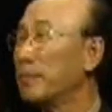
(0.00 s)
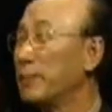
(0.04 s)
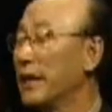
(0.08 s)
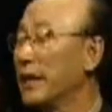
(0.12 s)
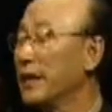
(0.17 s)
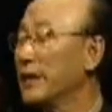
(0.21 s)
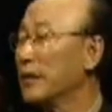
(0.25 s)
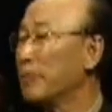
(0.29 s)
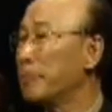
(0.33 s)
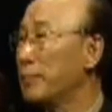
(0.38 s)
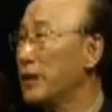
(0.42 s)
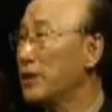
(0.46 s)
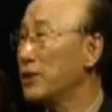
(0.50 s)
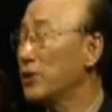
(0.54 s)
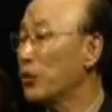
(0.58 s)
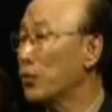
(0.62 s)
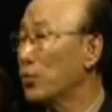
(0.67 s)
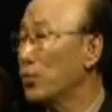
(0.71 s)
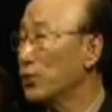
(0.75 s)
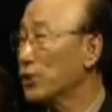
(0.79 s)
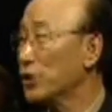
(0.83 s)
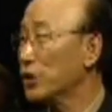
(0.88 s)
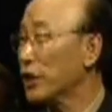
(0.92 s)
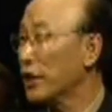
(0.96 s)
by
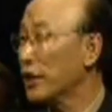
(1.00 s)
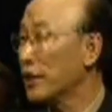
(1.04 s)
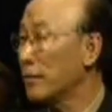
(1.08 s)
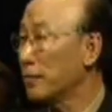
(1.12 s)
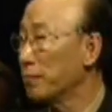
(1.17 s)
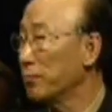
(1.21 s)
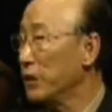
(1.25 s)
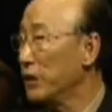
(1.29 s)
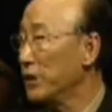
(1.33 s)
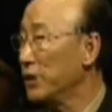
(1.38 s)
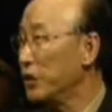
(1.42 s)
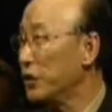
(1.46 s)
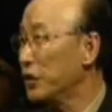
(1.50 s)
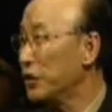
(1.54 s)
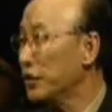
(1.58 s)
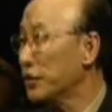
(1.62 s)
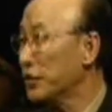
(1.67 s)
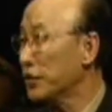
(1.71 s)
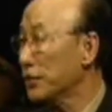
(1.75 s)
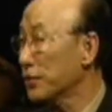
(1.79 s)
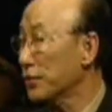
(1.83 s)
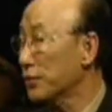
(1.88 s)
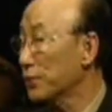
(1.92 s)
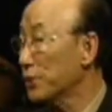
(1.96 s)
Pentecostal
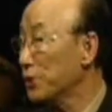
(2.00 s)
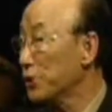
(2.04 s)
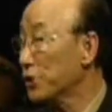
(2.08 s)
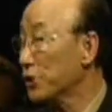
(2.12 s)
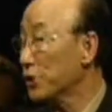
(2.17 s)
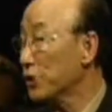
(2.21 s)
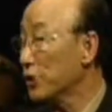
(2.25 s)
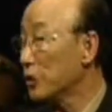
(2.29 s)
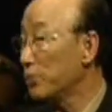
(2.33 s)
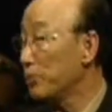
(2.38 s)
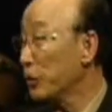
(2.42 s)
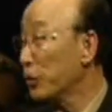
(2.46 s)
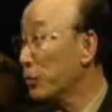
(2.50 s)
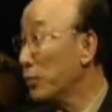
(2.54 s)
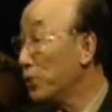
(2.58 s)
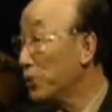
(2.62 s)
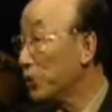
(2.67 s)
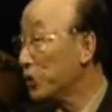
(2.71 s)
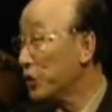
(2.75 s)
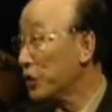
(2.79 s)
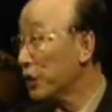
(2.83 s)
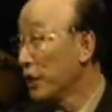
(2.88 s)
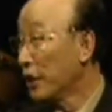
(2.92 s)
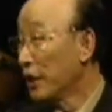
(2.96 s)
ministers and Christians,
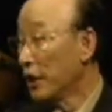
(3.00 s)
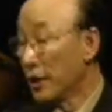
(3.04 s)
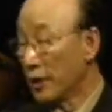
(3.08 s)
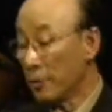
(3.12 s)
because